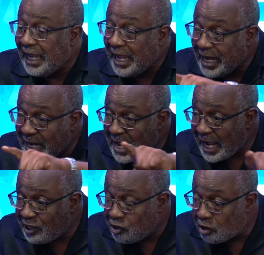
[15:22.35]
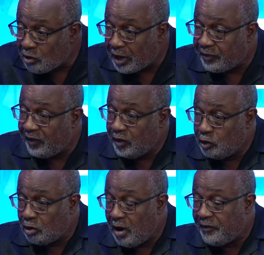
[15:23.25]
in that
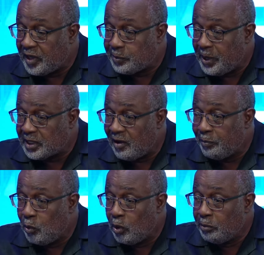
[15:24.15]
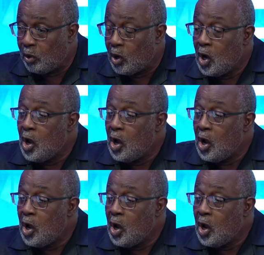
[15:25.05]
geographic space of Portmore